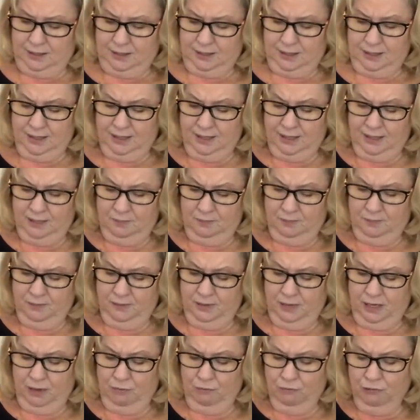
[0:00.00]
Um,
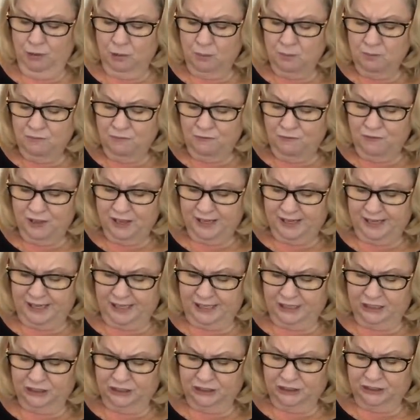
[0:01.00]
a rum
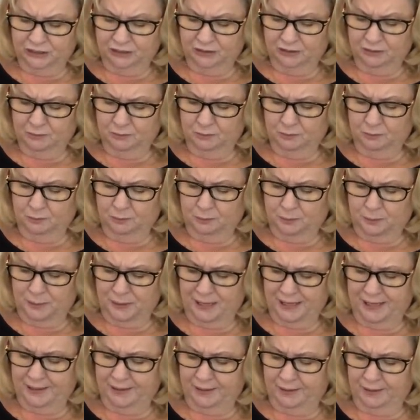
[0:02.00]
finish
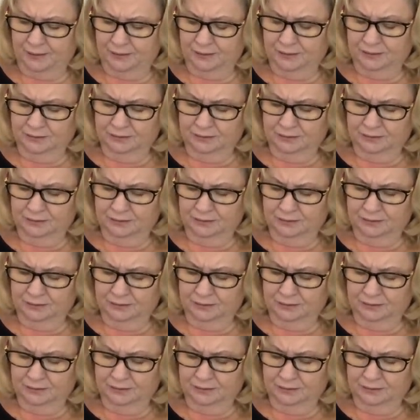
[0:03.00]
beer.